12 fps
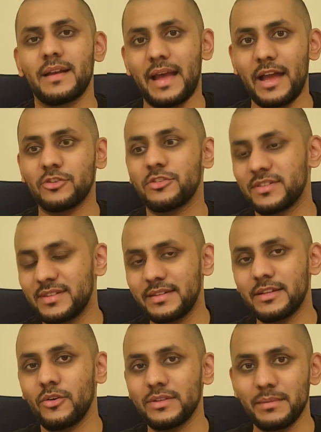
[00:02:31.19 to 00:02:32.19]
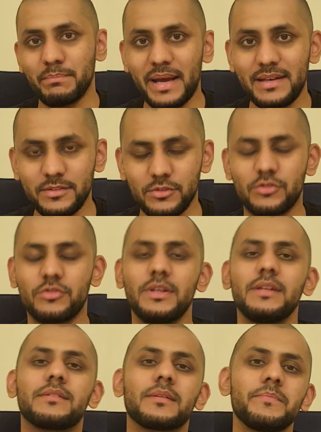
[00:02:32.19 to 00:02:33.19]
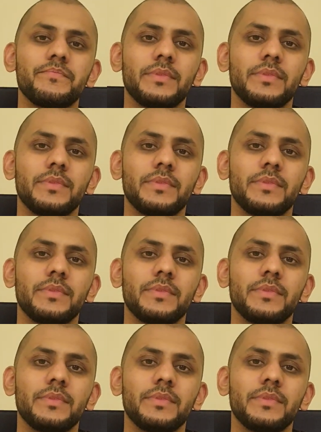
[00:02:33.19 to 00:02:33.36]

cash sitting on the balance sheet.